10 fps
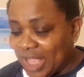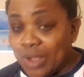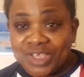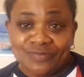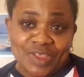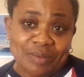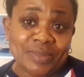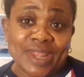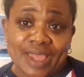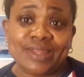I'll give
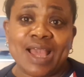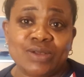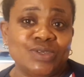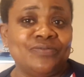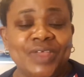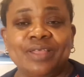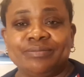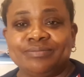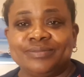them 9 out of 10.